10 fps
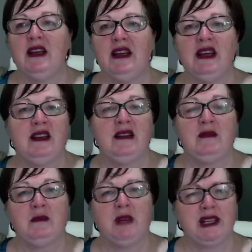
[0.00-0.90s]

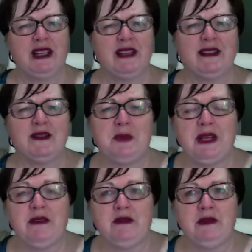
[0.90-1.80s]
And my kids have
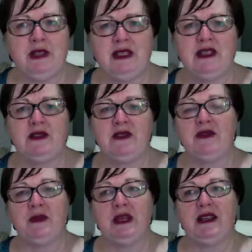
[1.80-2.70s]
been really good
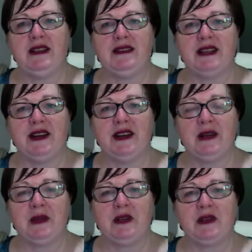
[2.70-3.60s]
for me in this
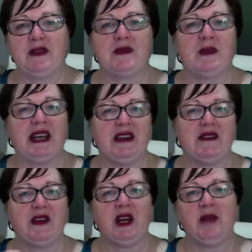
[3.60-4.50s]
area because we
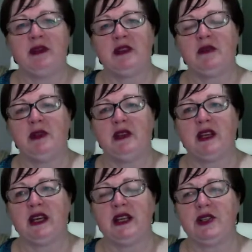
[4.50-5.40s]
have open
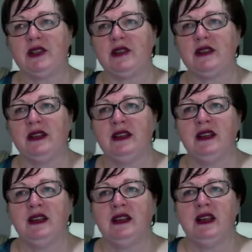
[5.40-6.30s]
communication.
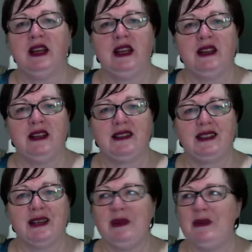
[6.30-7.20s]
And they'll
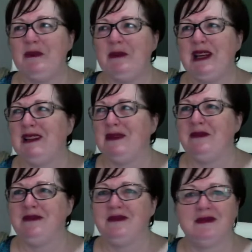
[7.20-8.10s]
say, but
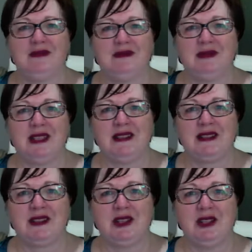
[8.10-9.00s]
Mum,
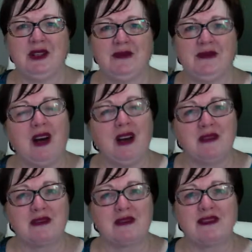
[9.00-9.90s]
it's not your
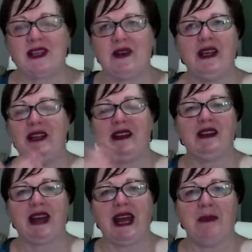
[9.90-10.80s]
fault. So anything
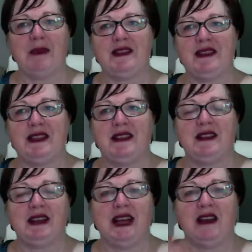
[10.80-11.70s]
that happens
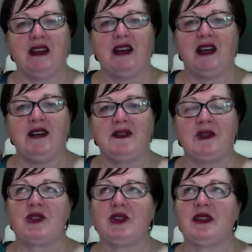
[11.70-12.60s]
in our lives, I'm
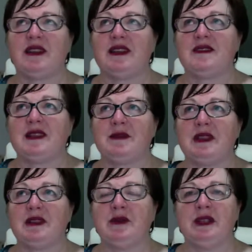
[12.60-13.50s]
just trying to think of
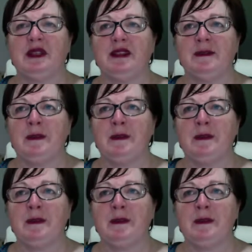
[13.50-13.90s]
something quick.